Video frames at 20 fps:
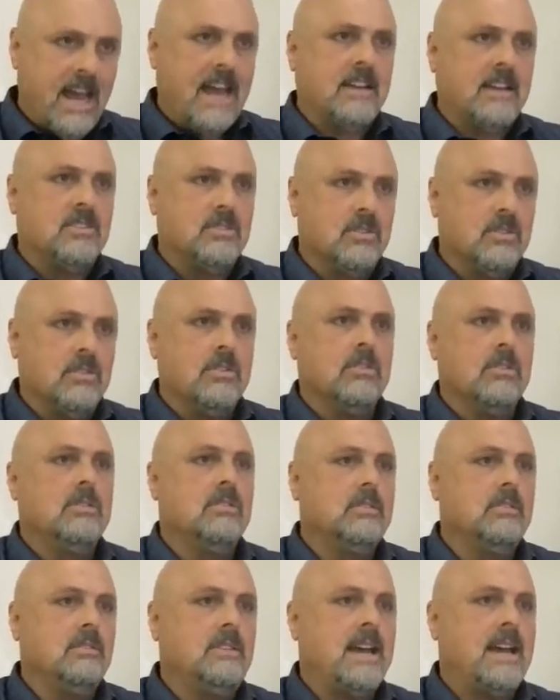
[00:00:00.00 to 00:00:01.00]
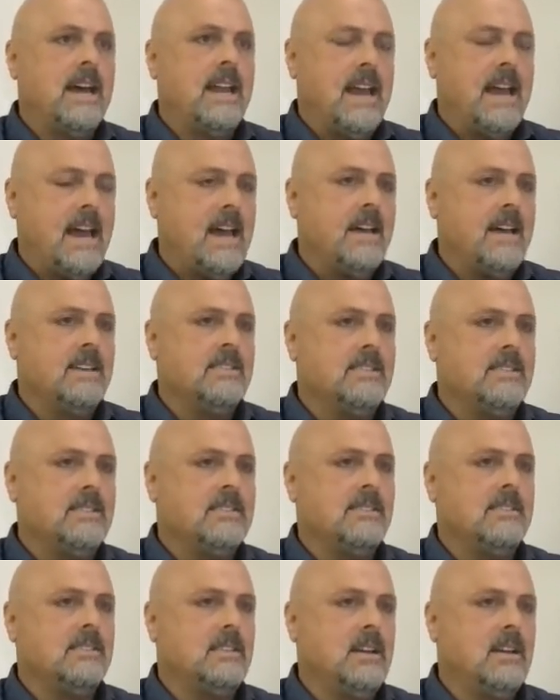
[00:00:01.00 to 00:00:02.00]
actor that
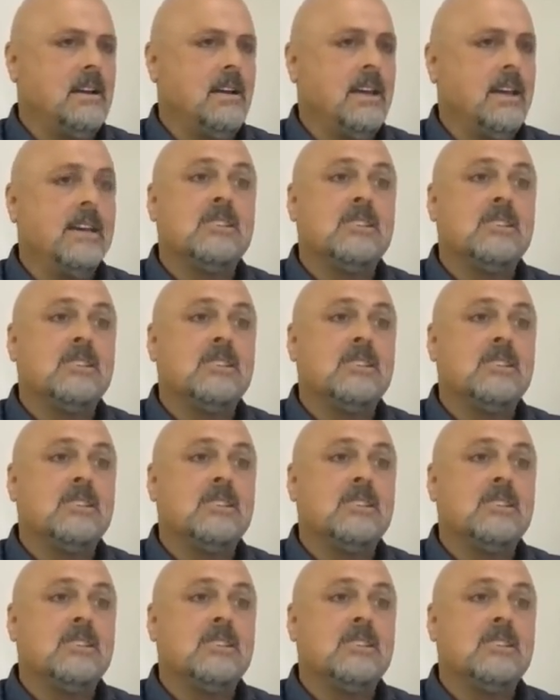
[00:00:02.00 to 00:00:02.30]
has uh,